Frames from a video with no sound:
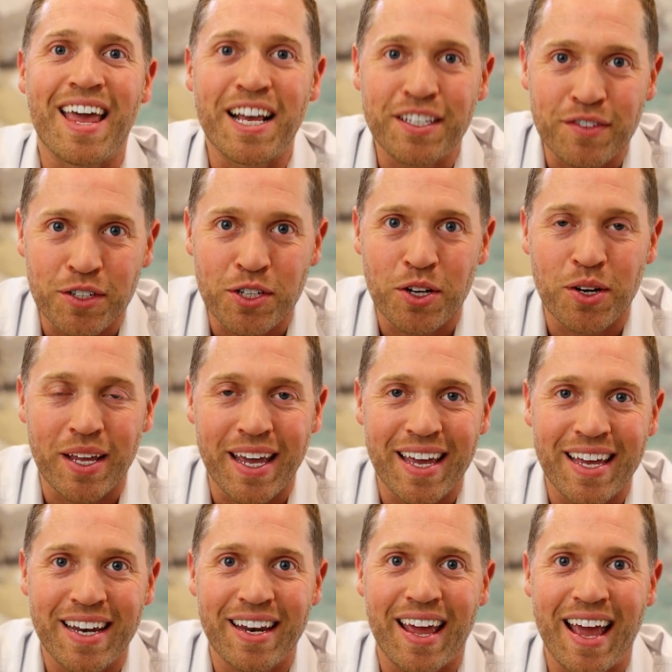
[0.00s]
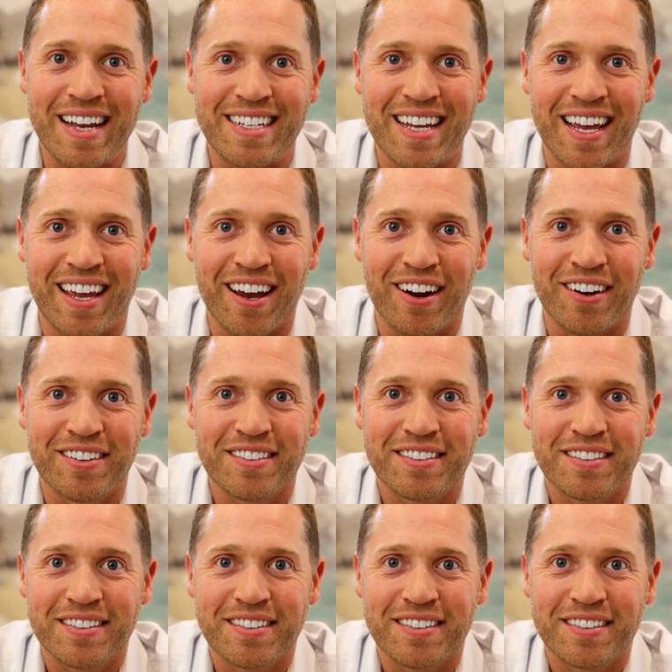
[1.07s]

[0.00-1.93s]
Thanks for tuning in, and take care.